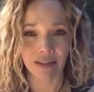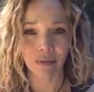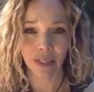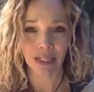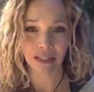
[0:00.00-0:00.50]

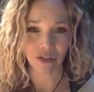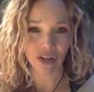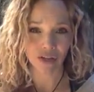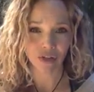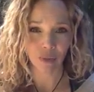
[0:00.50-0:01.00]
we need to
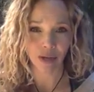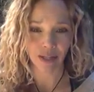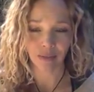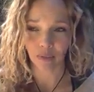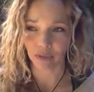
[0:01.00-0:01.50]
change the way
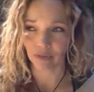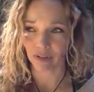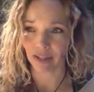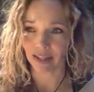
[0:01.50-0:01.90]
that we're living.